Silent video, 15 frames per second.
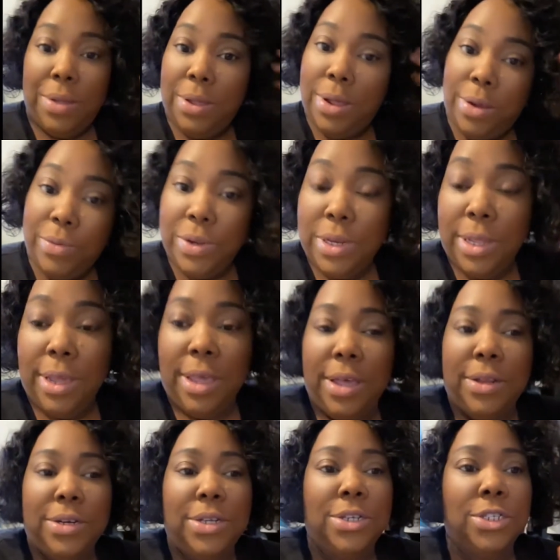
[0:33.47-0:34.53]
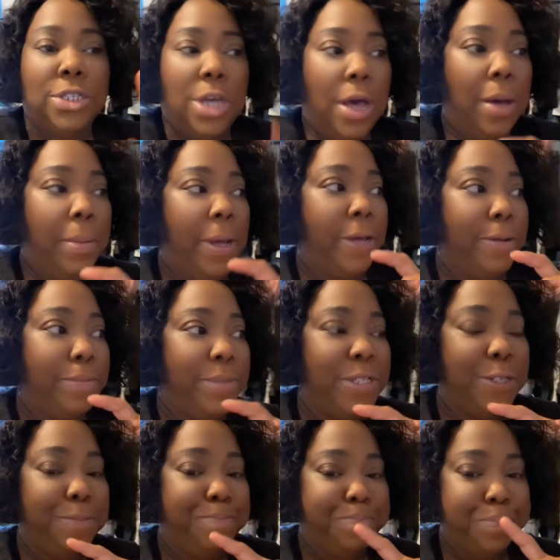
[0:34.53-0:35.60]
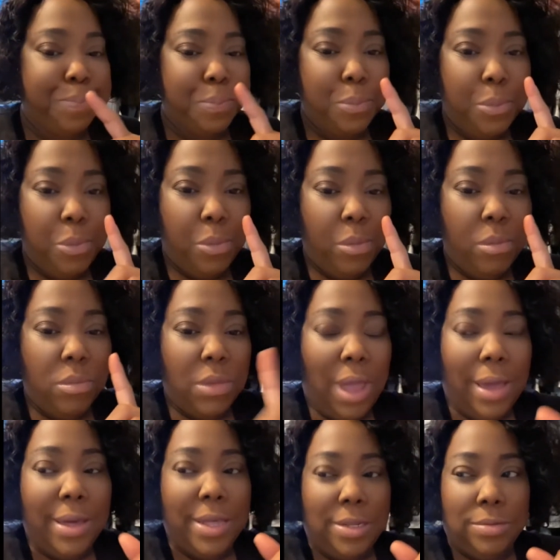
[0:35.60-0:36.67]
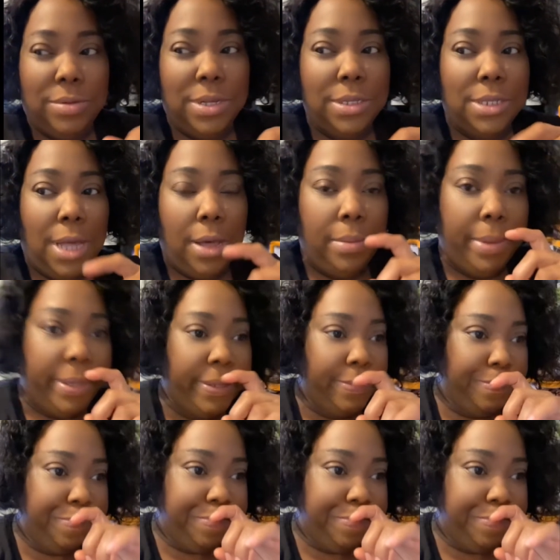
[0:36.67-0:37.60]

I really ain't had nothing to talk about, but I guess we could talk about